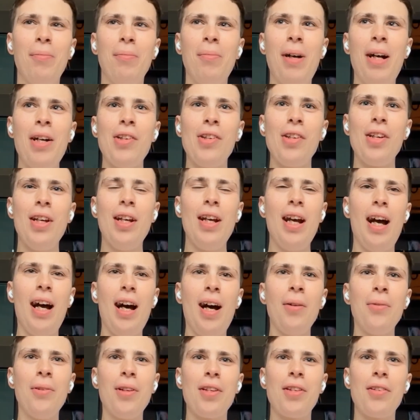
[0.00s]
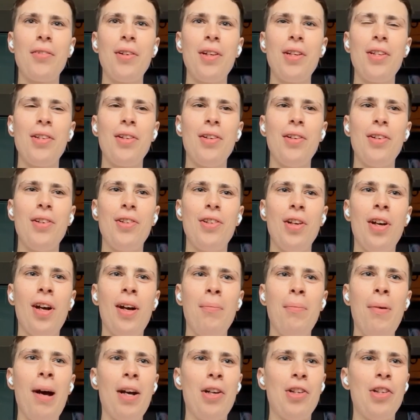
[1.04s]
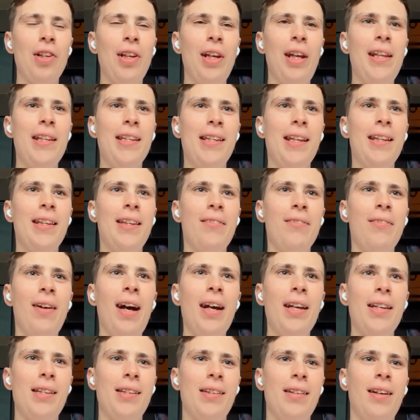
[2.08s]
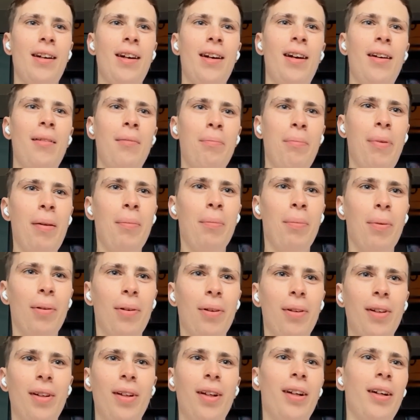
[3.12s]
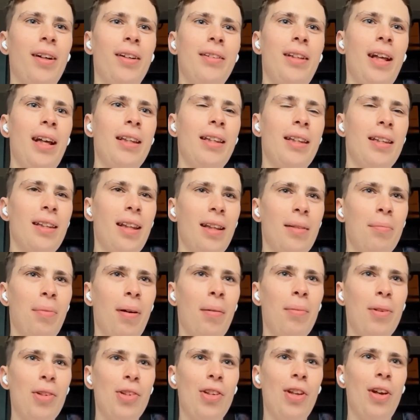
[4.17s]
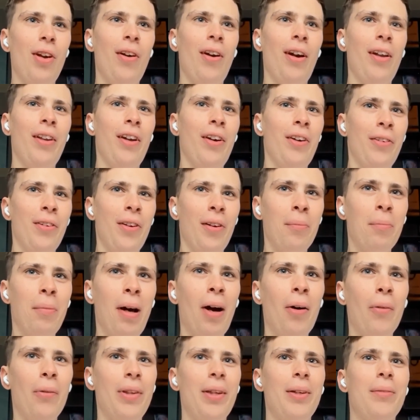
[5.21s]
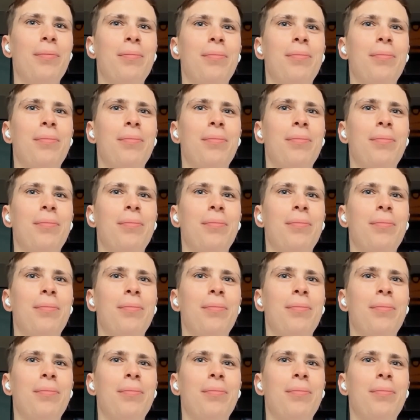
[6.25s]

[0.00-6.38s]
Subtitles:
much. How does the Research Hub actually incentivize people that publish there and earn in bounty?